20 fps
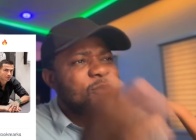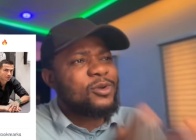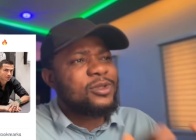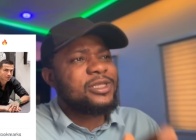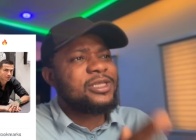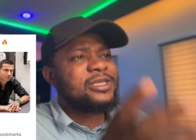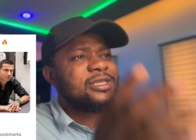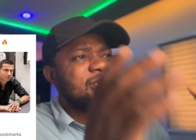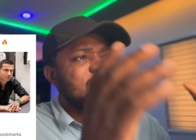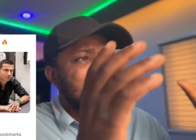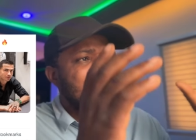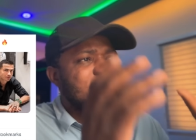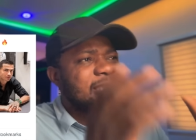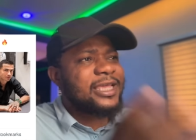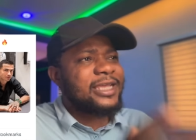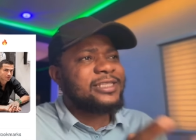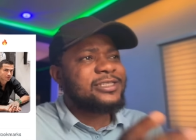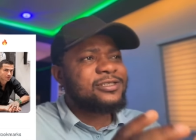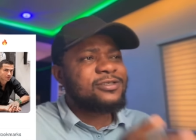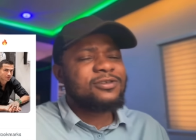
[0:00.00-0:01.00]
money they
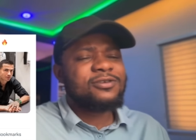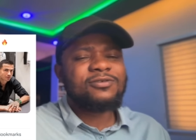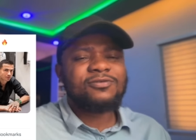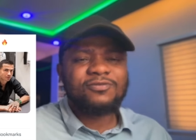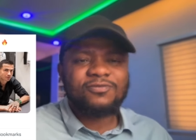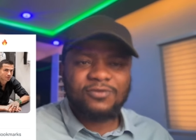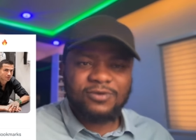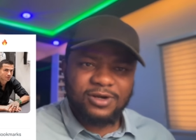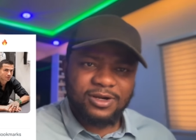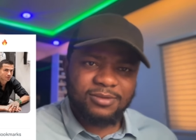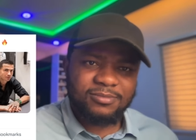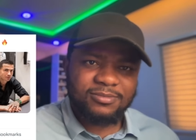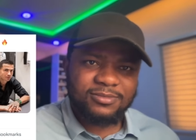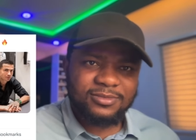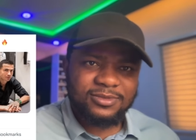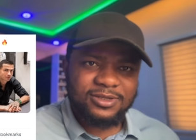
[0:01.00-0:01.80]
get for him.